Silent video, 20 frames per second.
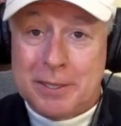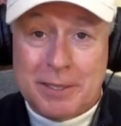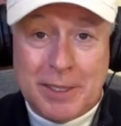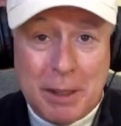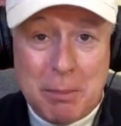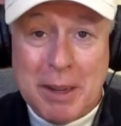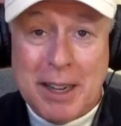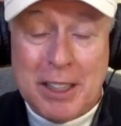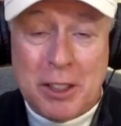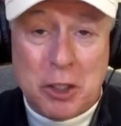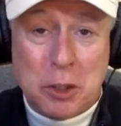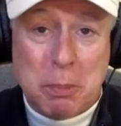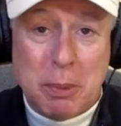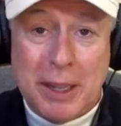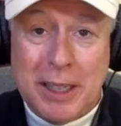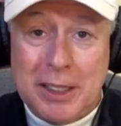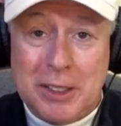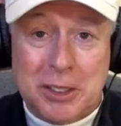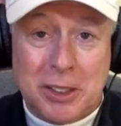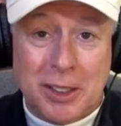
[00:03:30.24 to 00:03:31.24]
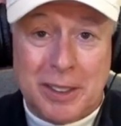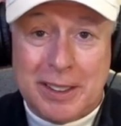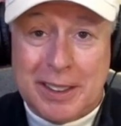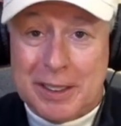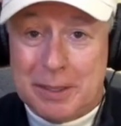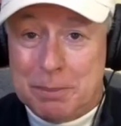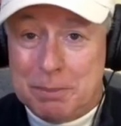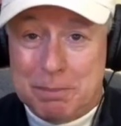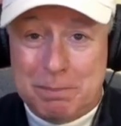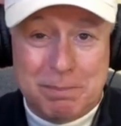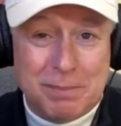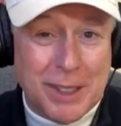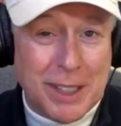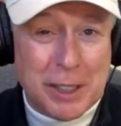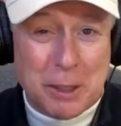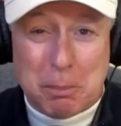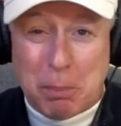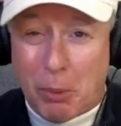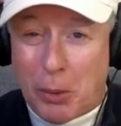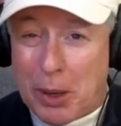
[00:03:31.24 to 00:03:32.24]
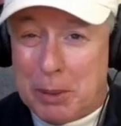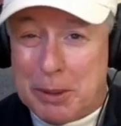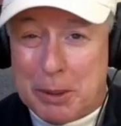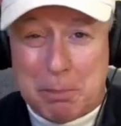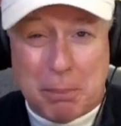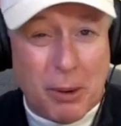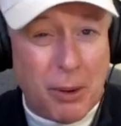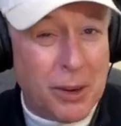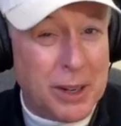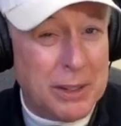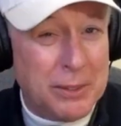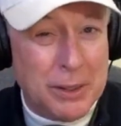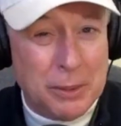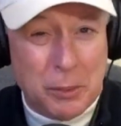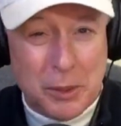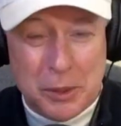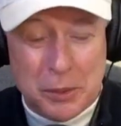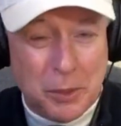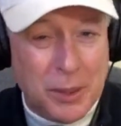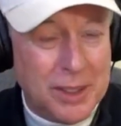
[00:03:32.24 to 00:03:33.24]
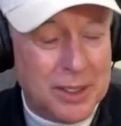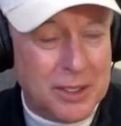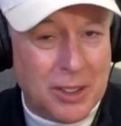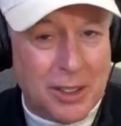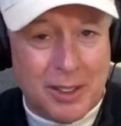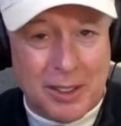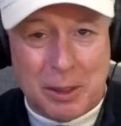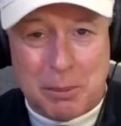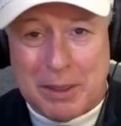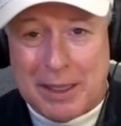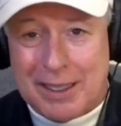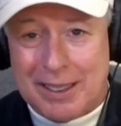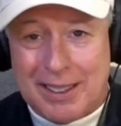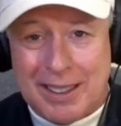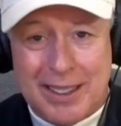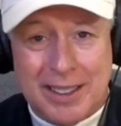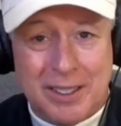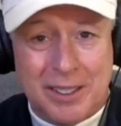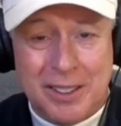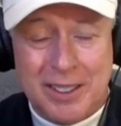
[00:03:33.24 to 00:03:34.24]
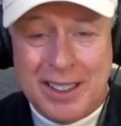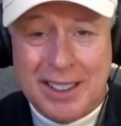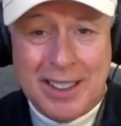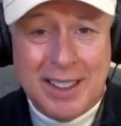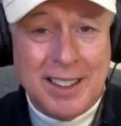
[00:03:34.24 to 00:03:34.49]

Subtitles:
He made a speech on the unemployment part of it, which we can talk about later.